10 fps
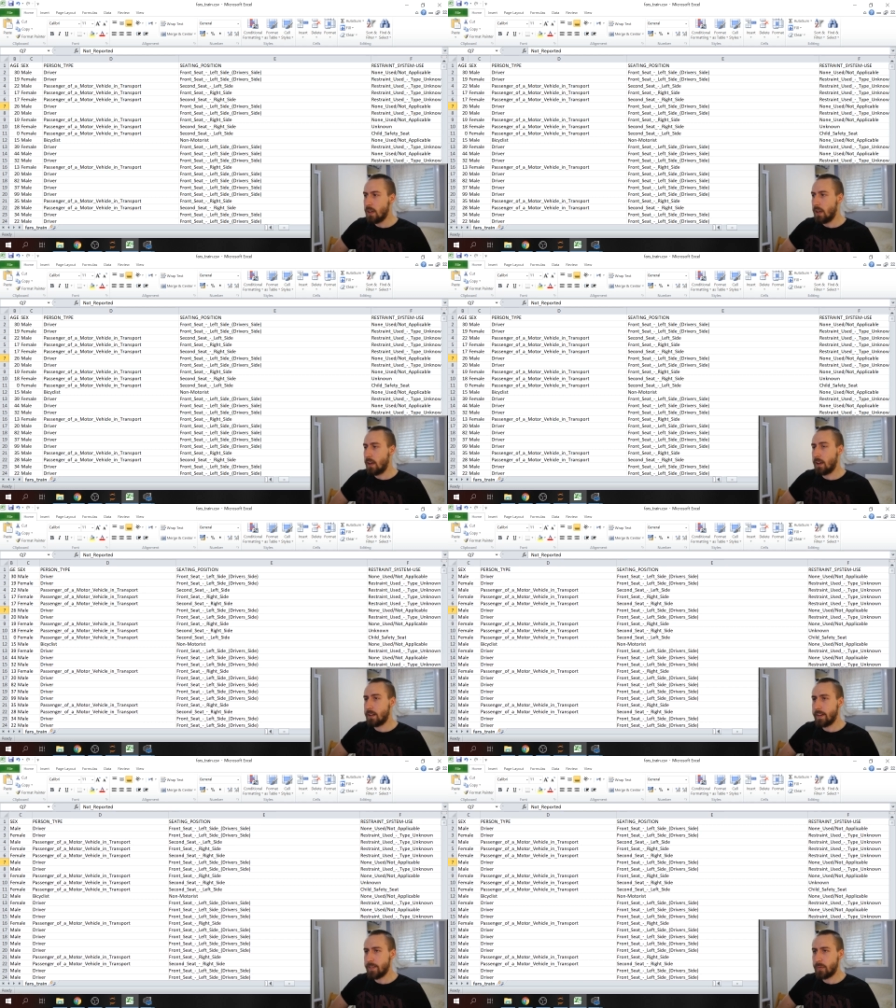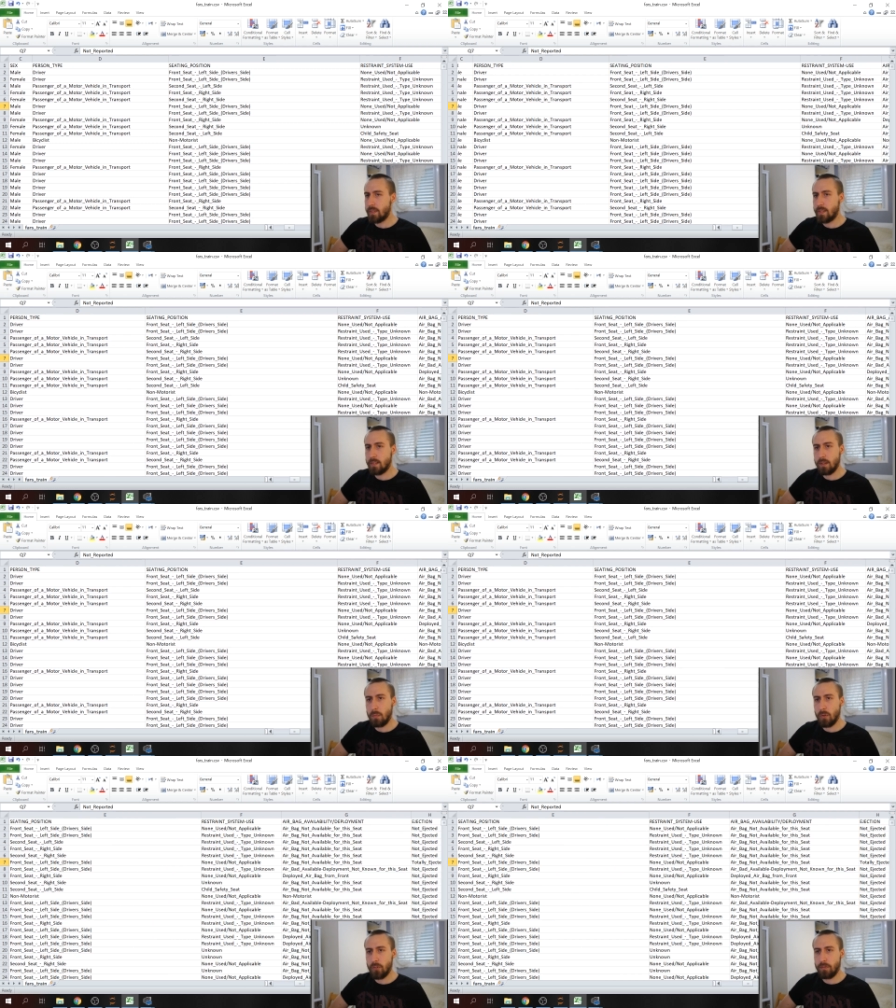And as you can see,
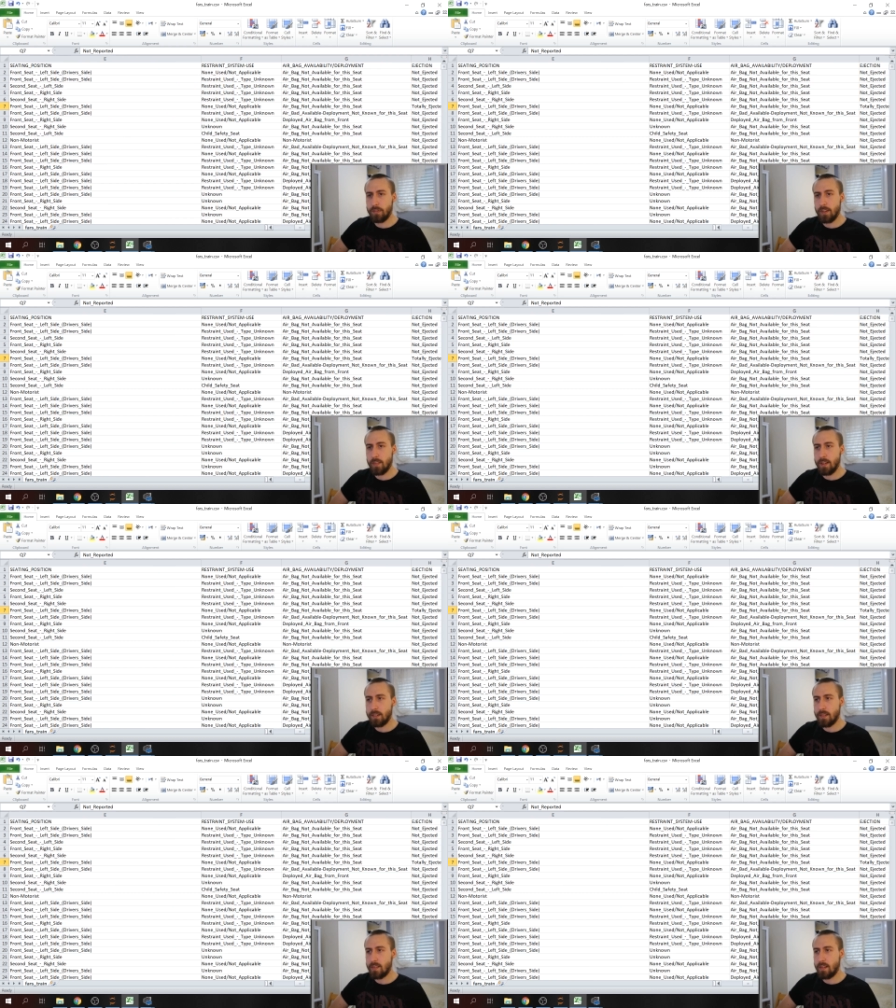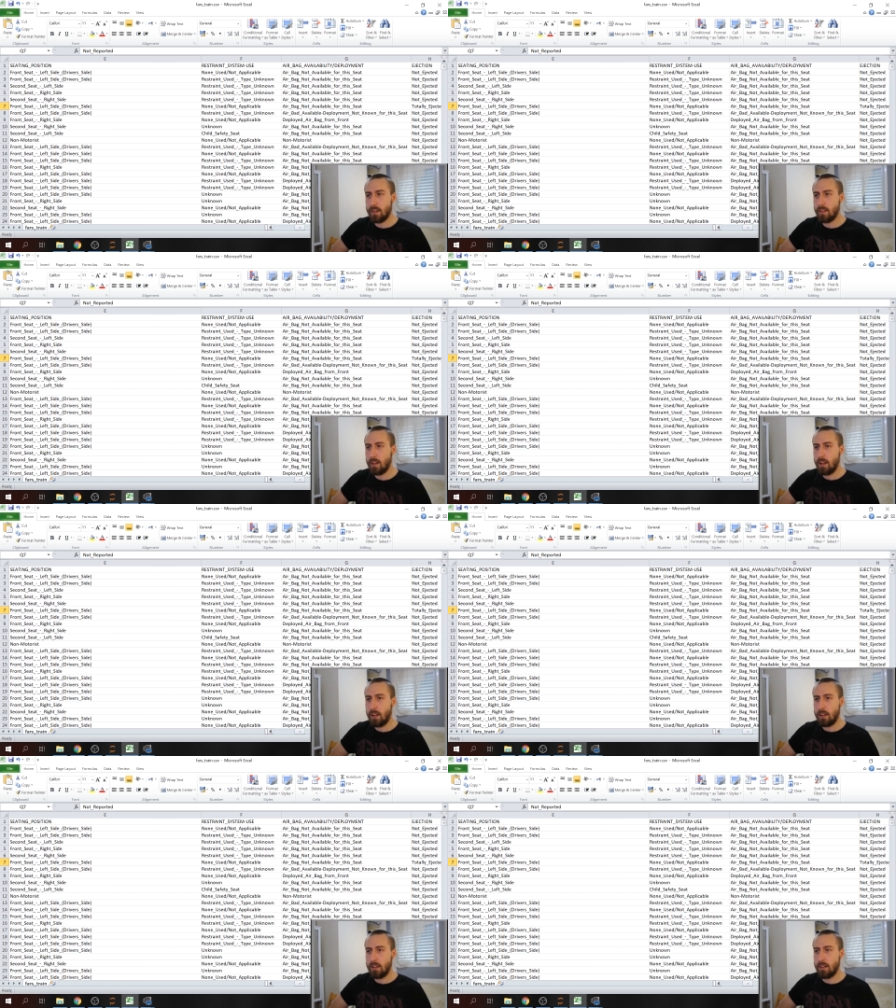most of this dataset
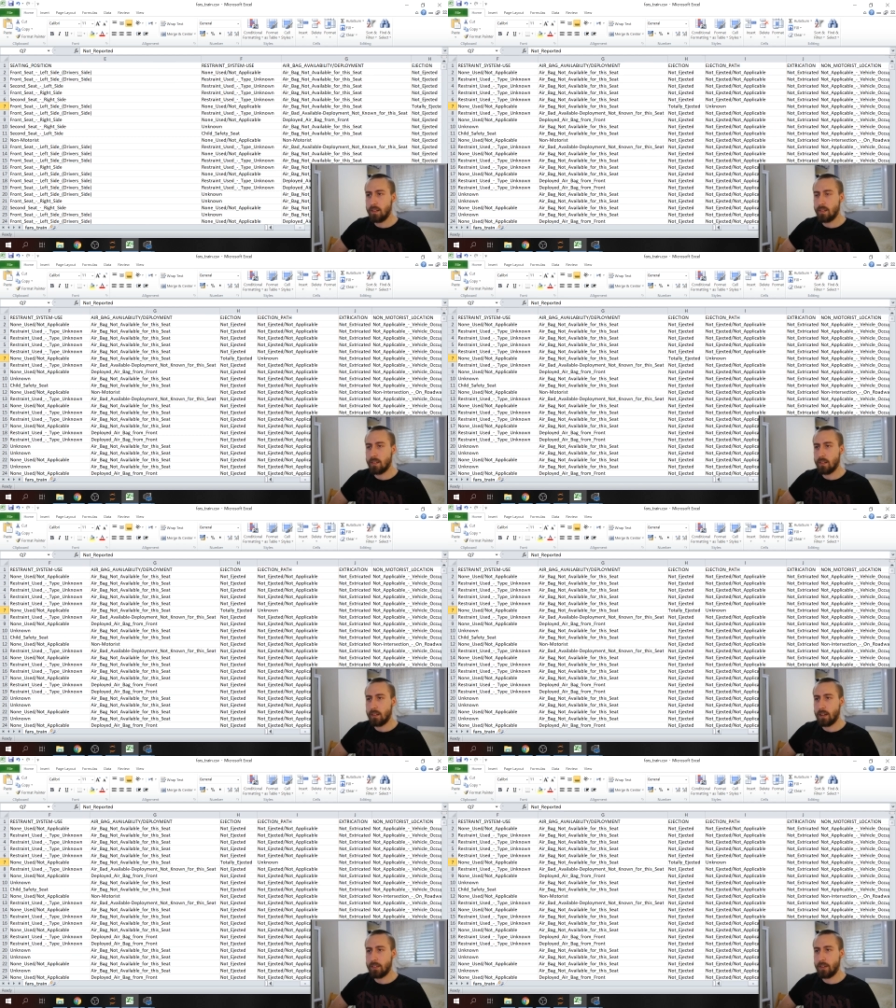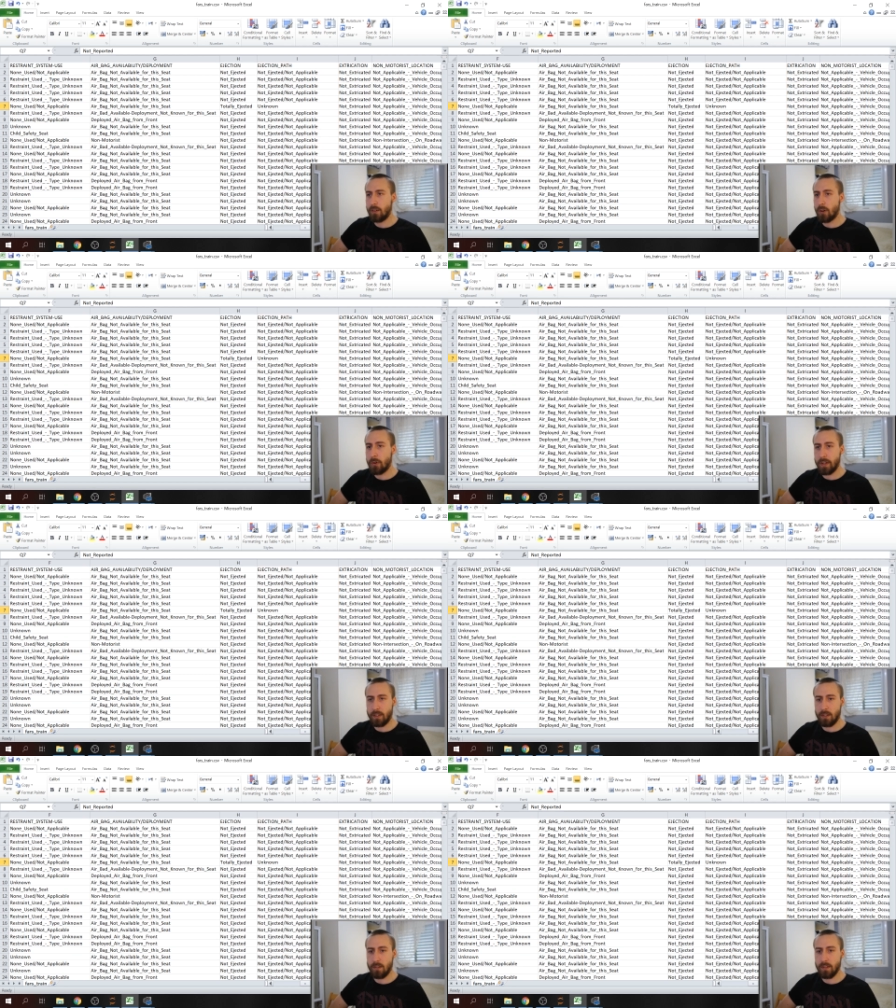is
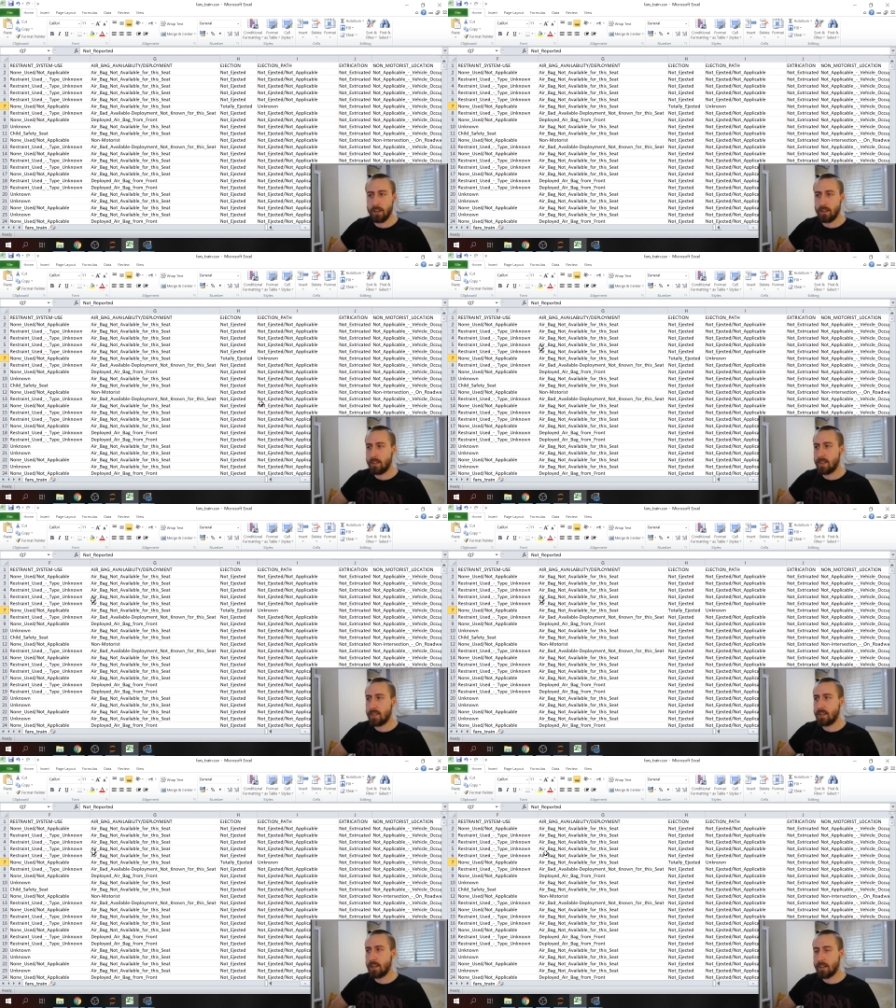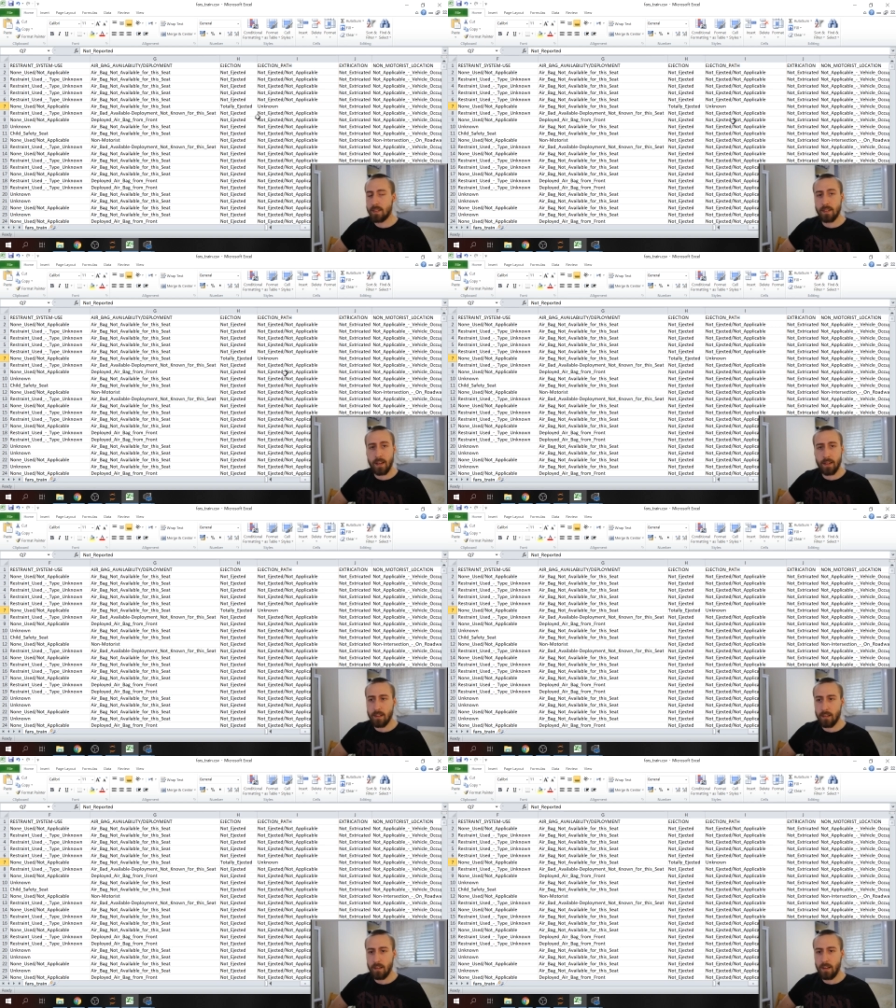categorical, it's text data.